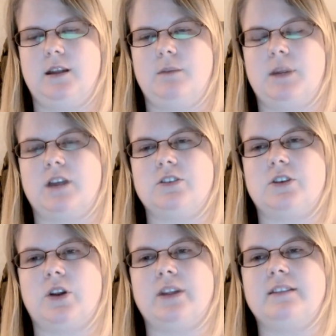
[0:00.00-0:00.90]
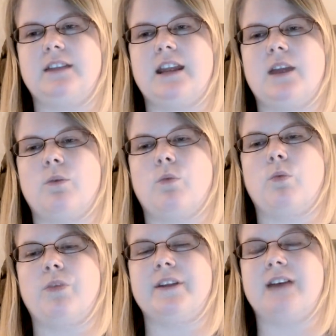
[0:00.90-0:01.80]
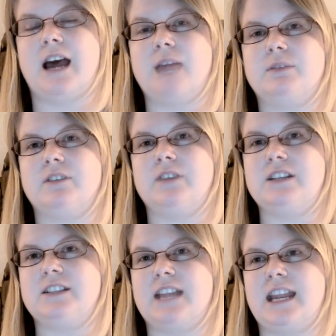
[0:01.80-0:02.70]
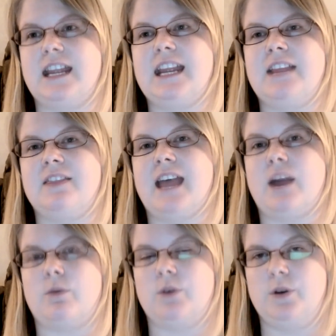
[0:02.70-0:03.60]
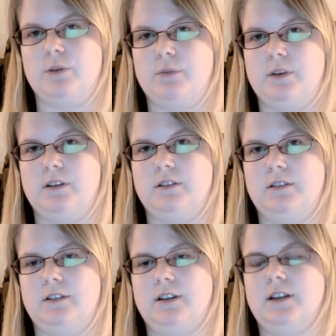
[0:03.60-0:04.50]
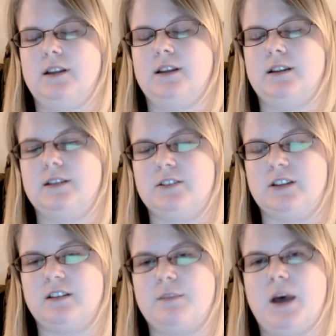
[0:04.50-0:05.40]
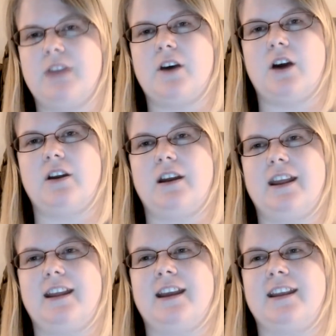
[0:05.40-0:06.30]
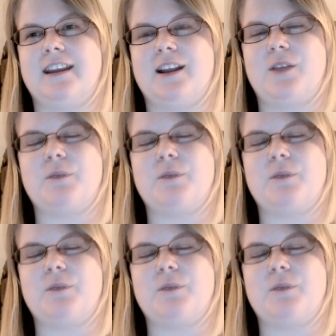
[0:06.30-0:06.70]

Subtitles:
because you're only seeing the types of each thing in that room. Just my thought on it. Again, other